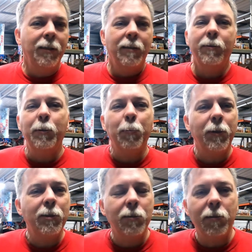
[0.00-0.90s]
Well, you're
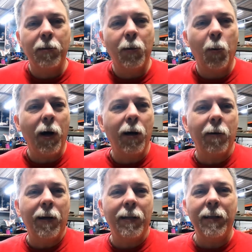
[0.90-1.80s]
preaching to the
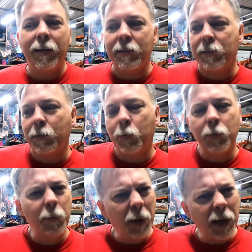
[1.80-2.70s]
choir right there. I said,
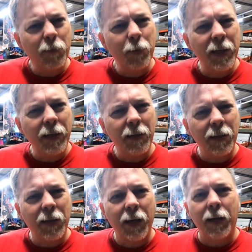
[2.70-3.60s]
well, you mind if we take a
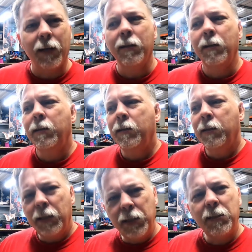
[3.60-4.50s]
look at it?
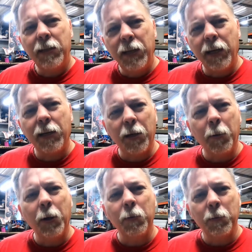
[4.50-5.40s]
He said, yeah,
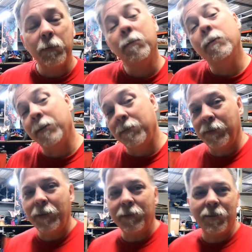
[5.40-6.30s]
come on.
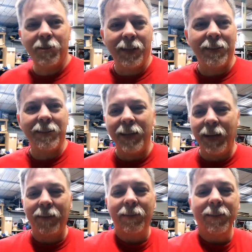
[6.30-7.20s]
Well, check this
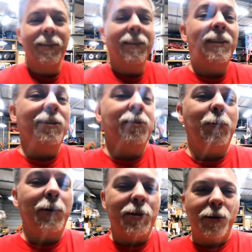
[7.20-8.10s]
out. This is
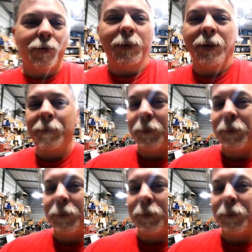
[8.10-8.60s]
what he showed me.